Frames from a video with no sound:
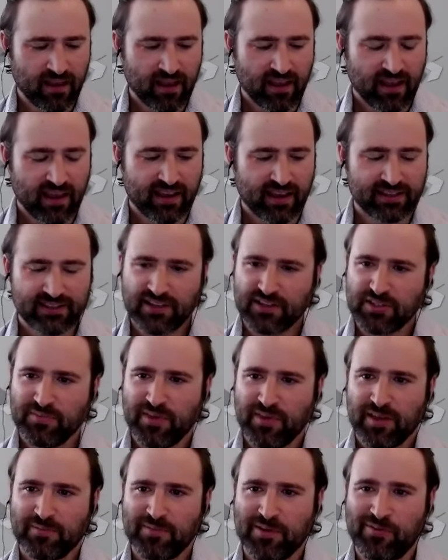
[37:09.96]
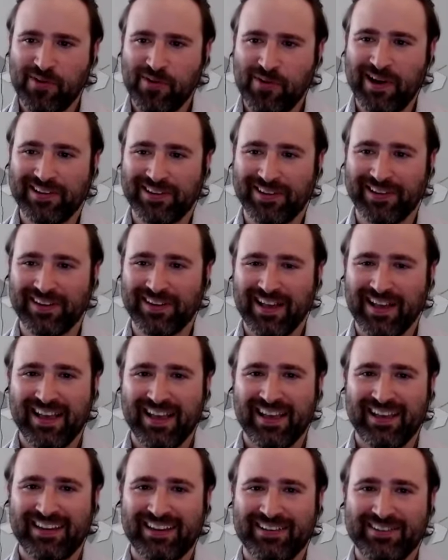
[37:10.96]
it does make me wonder,
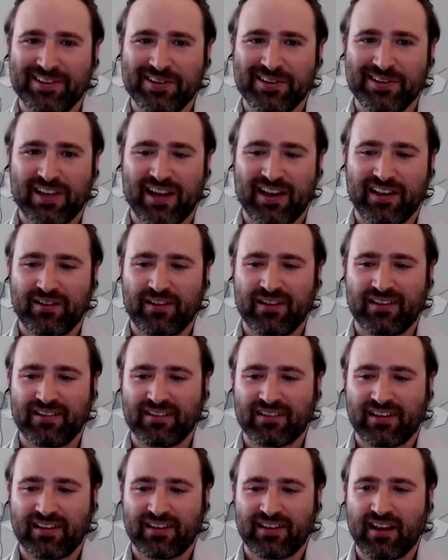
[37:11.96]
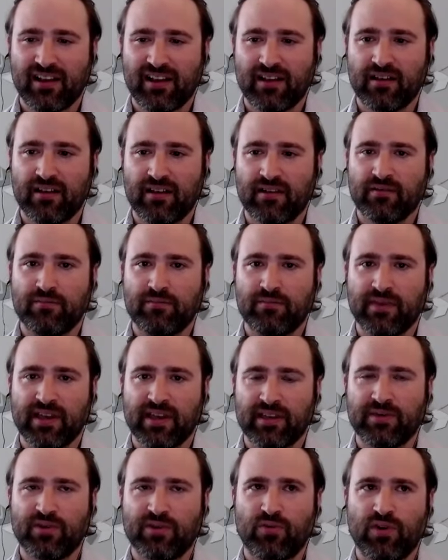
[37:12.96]
it does kind of
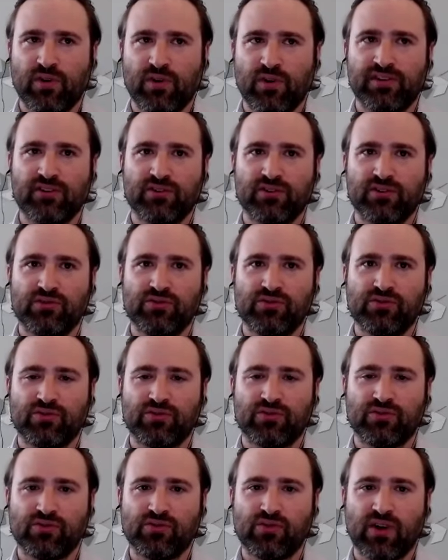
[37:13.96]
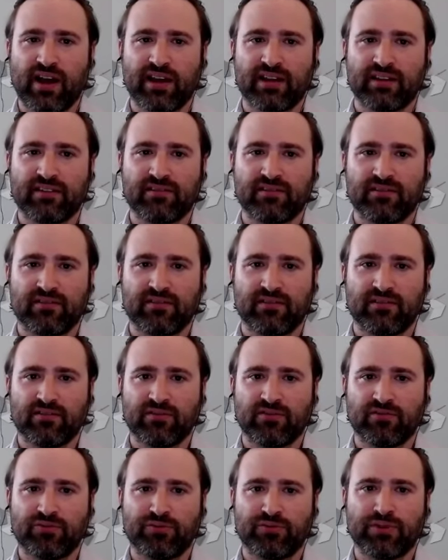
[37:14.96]
make me wonder who I
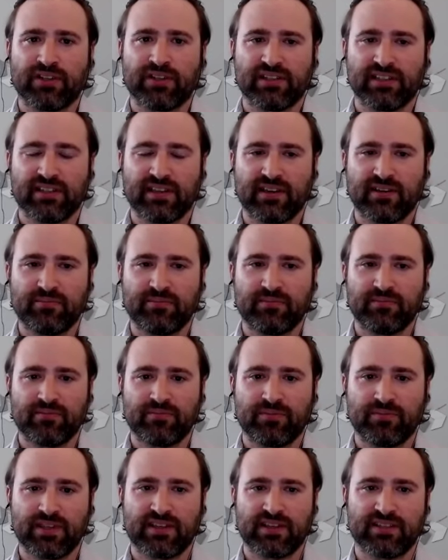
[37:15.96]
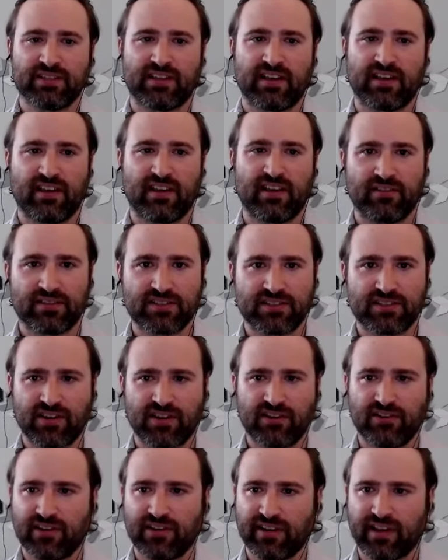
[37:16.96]
really am, because
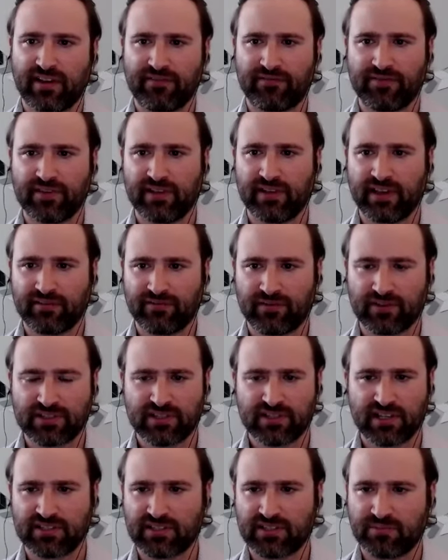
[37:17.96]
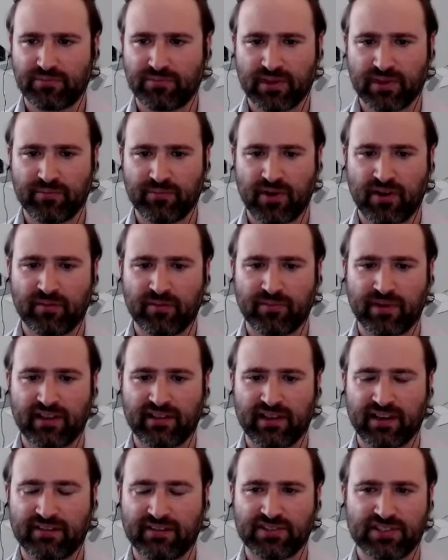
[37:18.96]
stuttering, I feel like, for such a big part of my
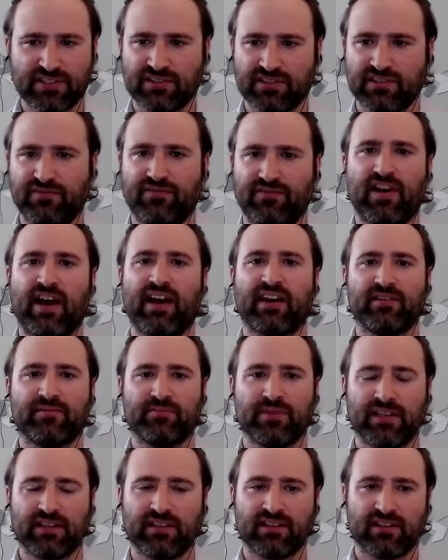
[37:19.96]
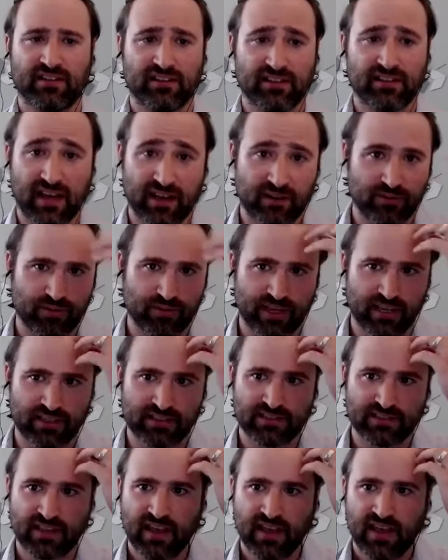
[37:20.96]
life, just defined me in a lot of
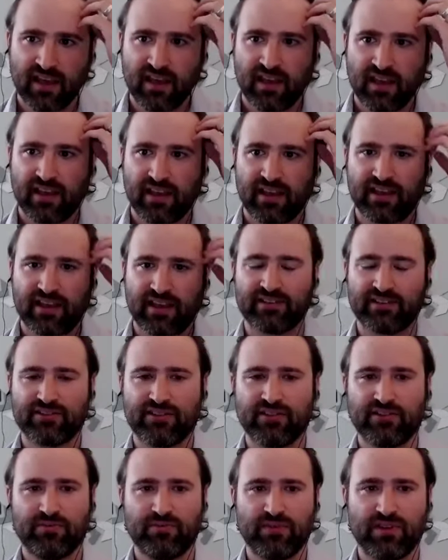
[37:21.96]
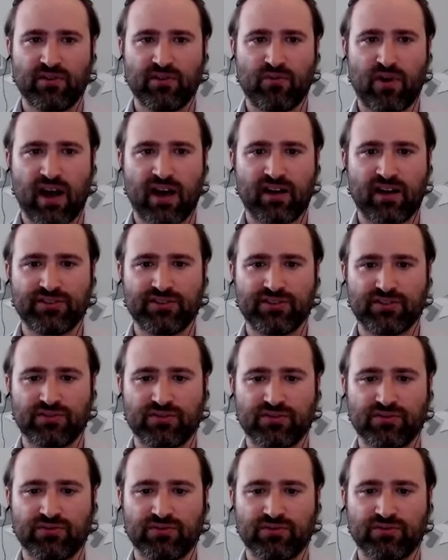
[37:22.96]
ways. And it took me a while
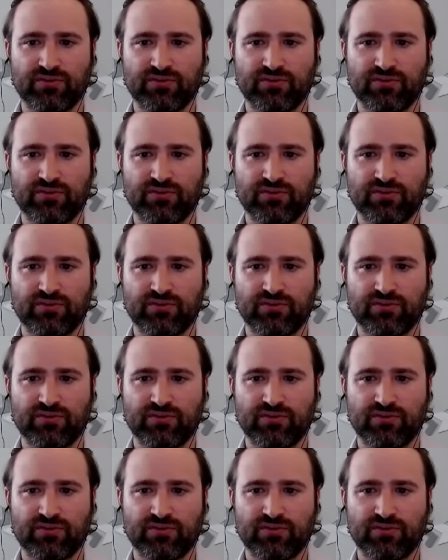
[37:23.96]
to